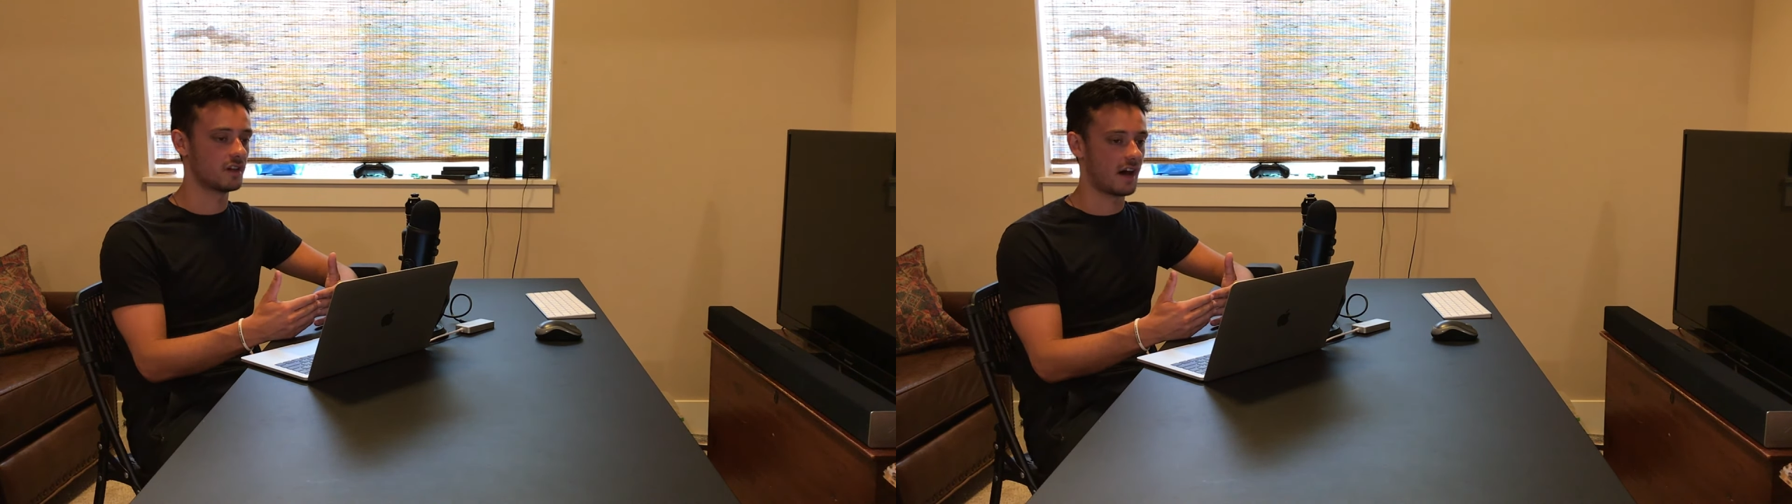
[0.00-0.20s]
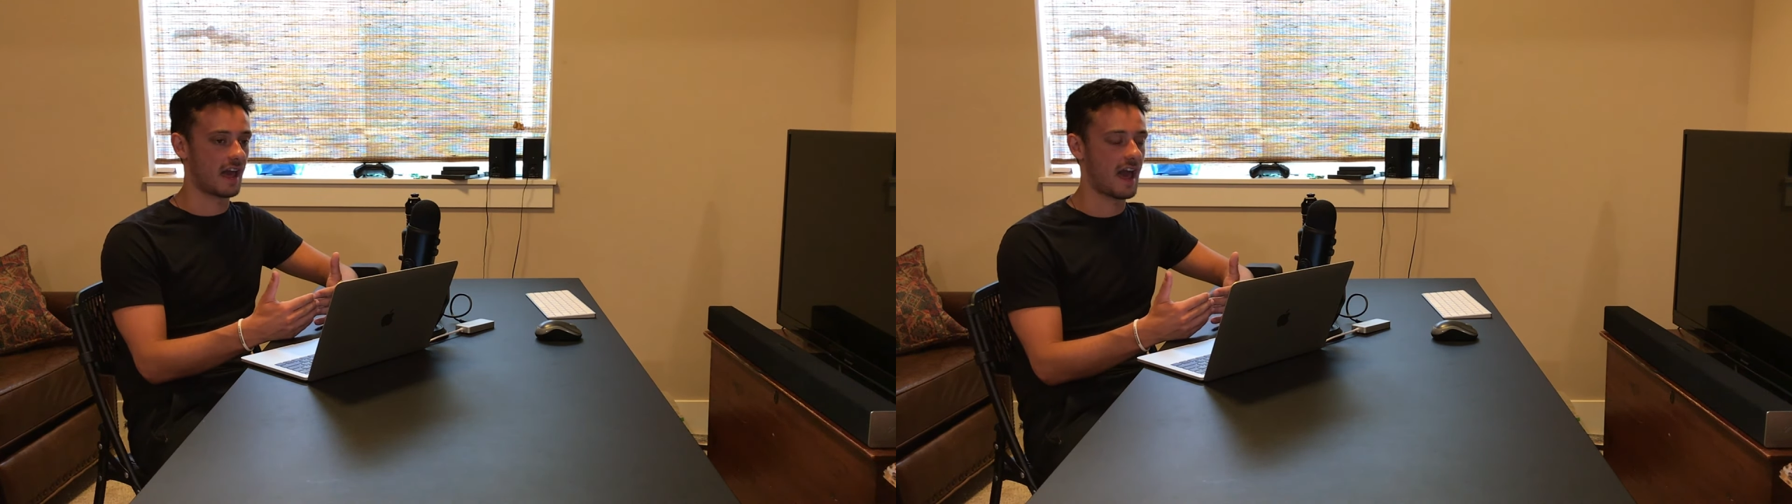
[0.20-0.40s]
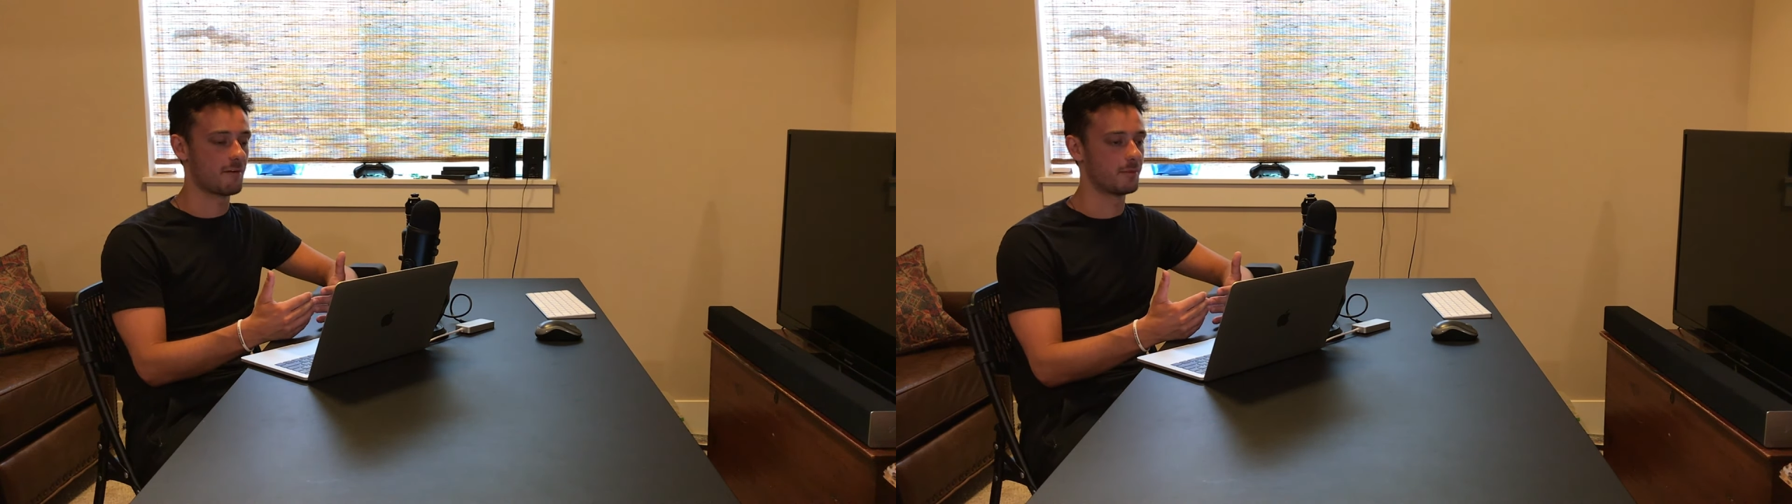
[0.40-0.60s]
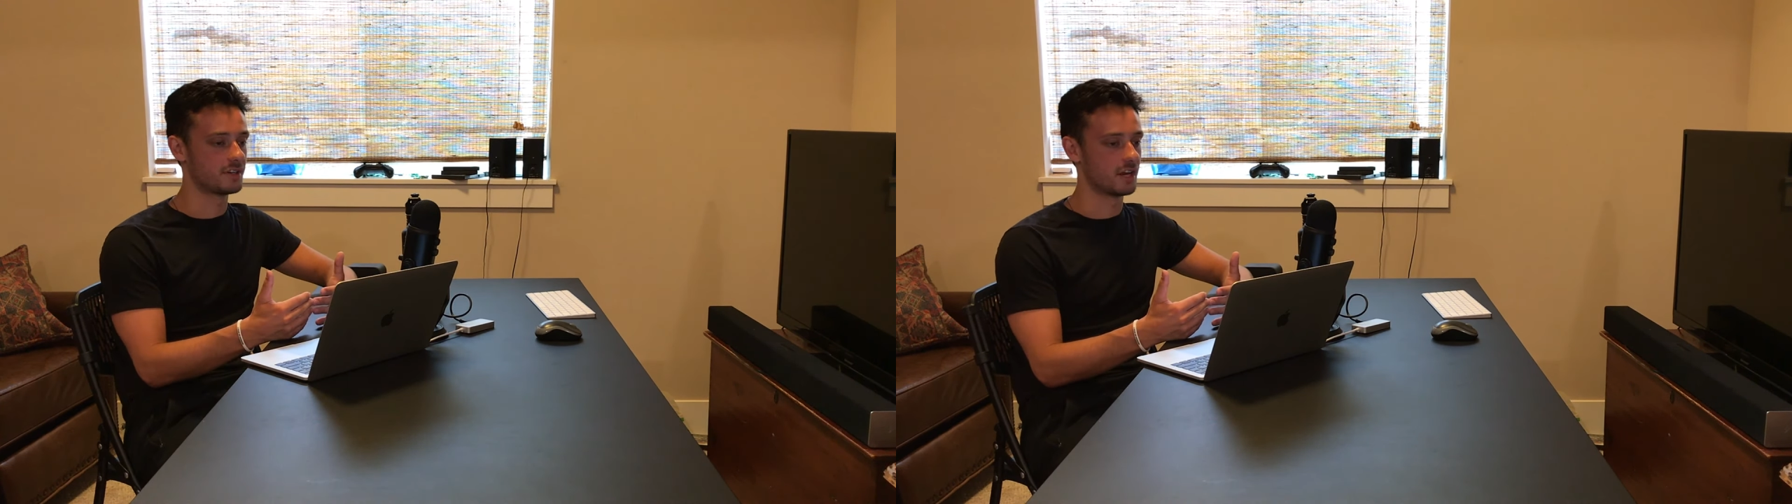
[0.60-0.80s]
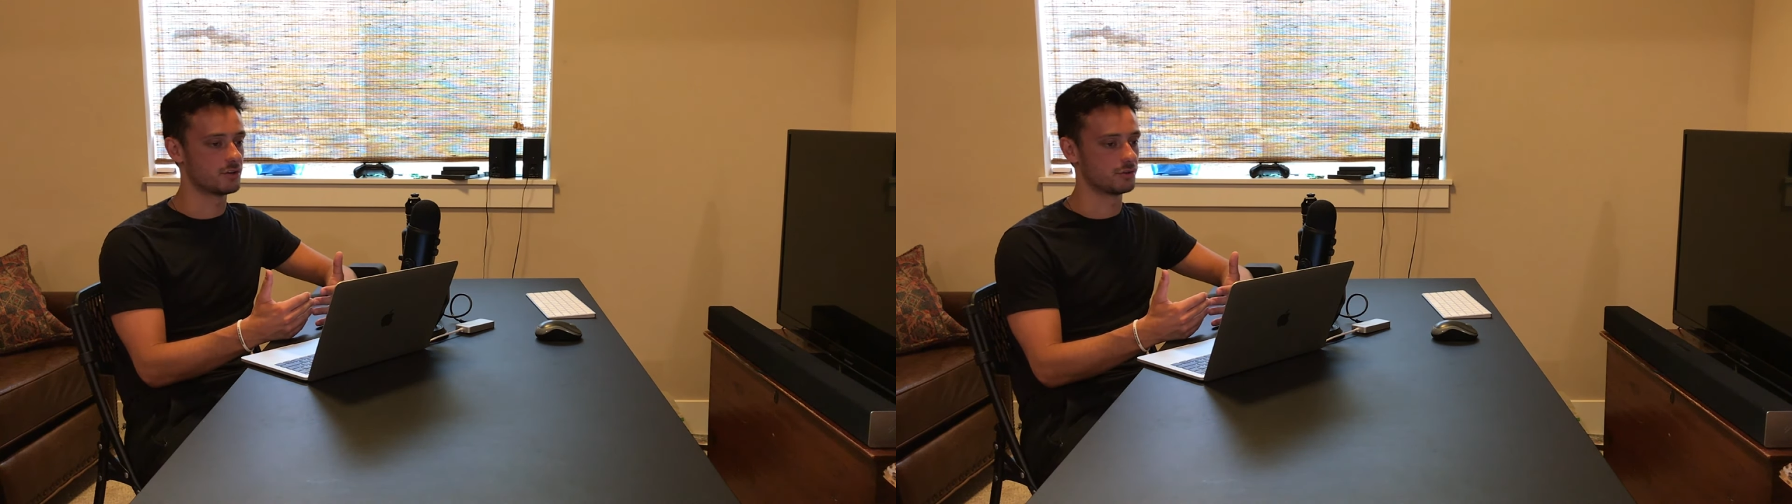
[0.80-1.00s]
have
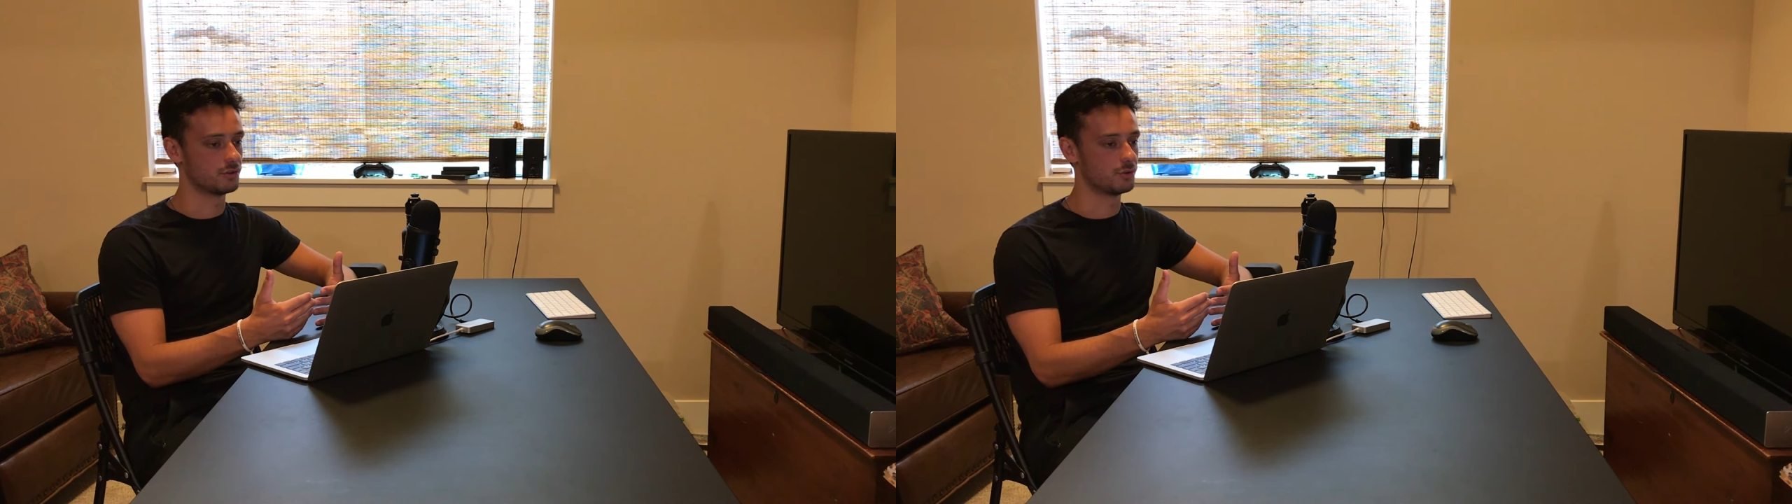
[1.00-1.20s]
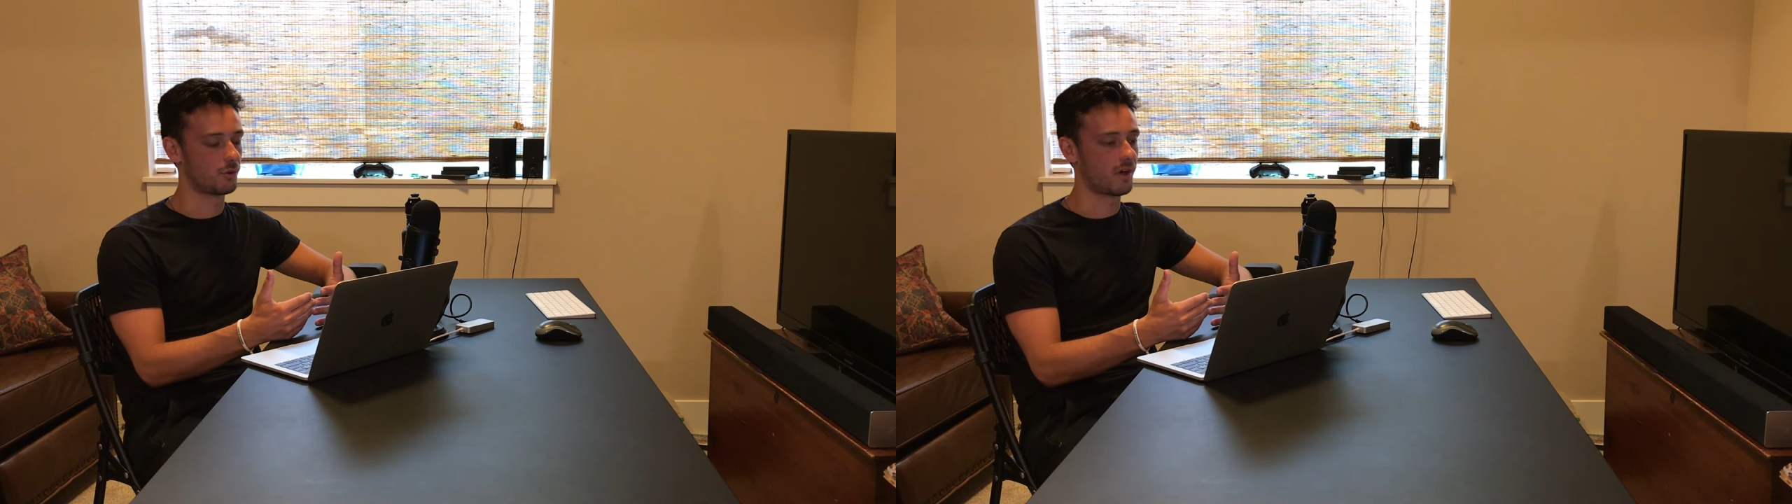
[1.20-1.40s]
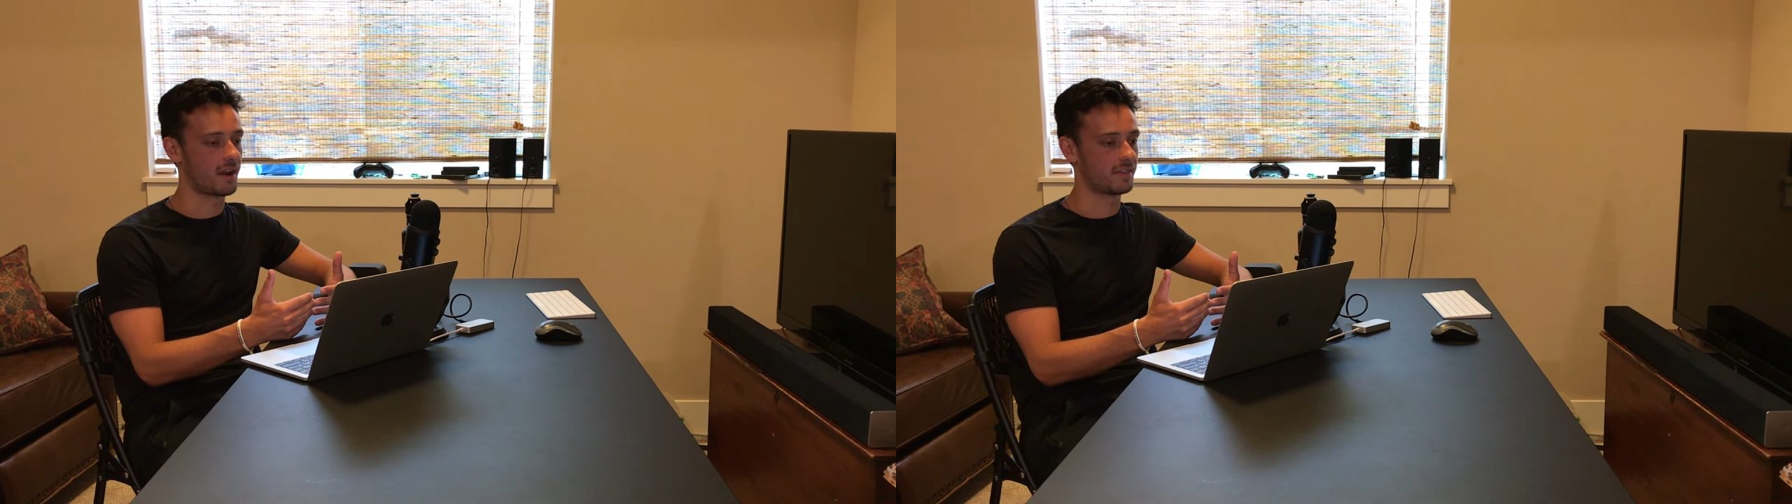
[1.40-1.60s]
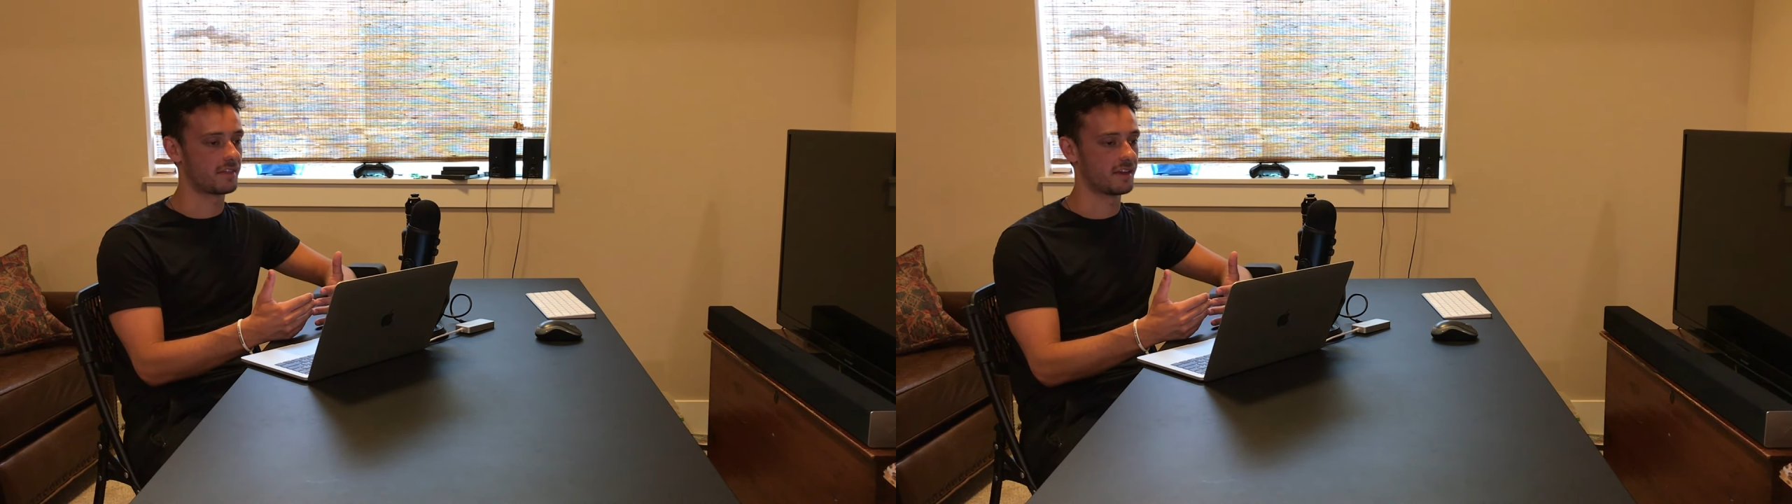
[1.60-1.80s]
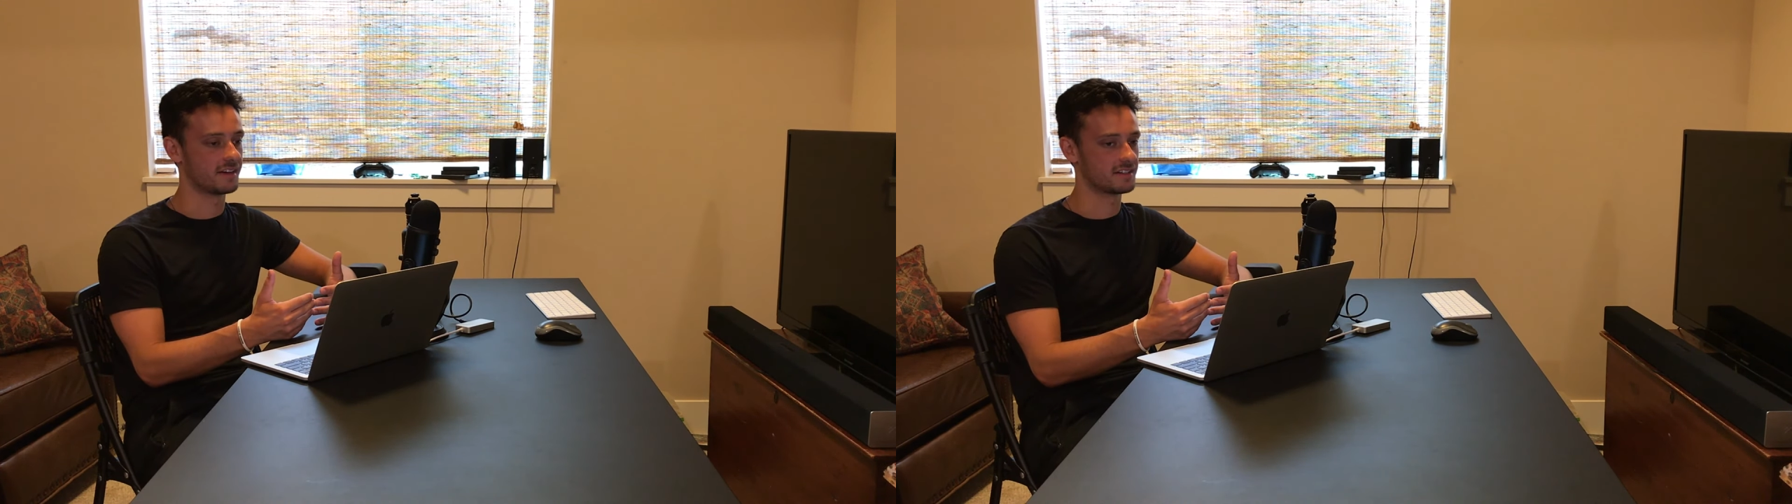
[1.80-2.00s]
potential to do a lot of
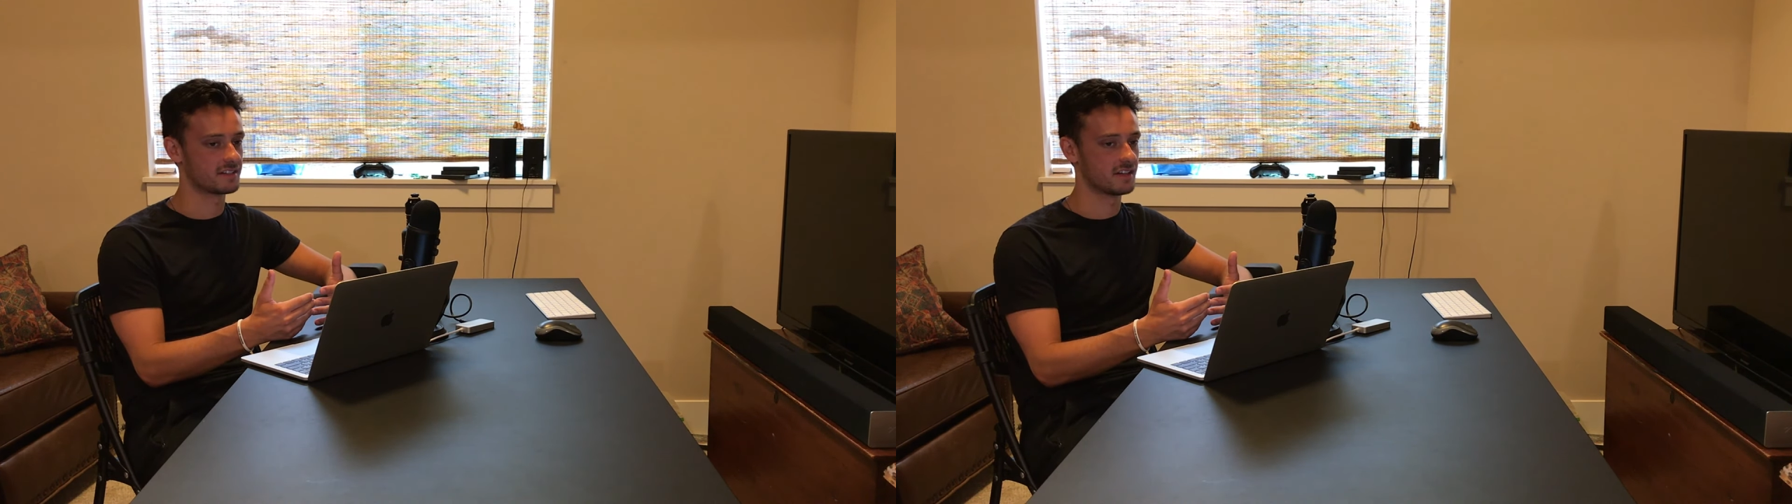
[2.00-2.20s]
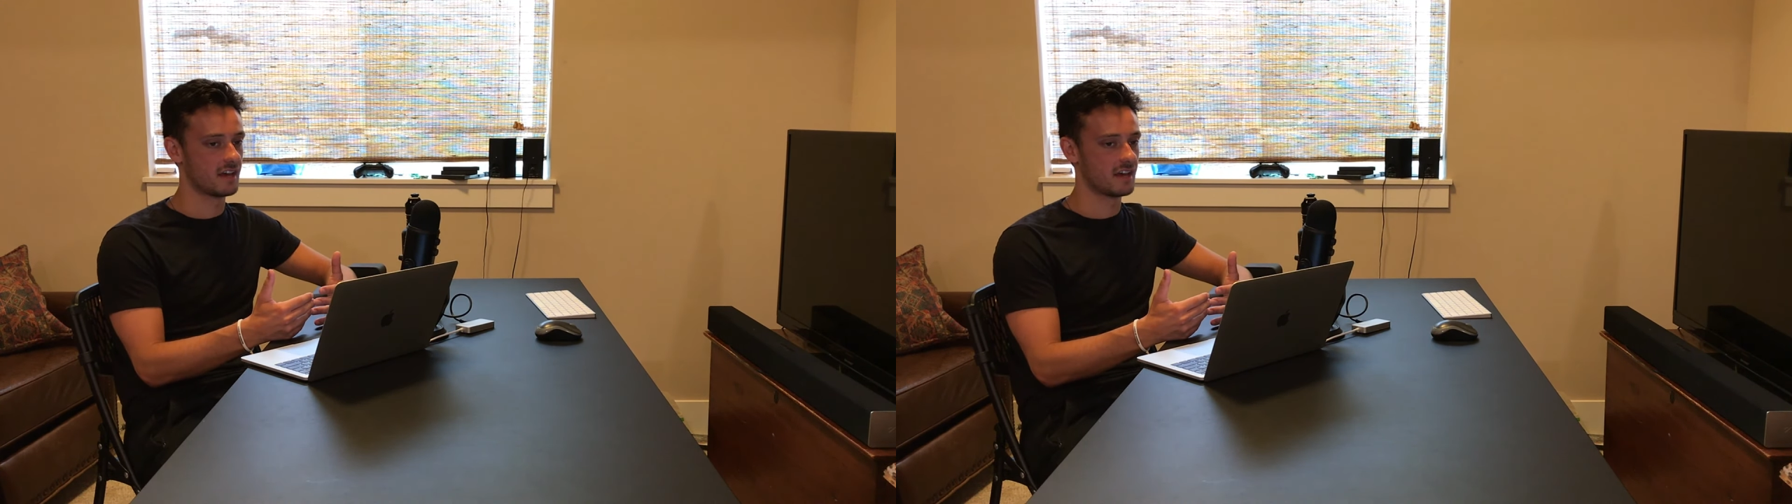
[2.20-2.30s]
things,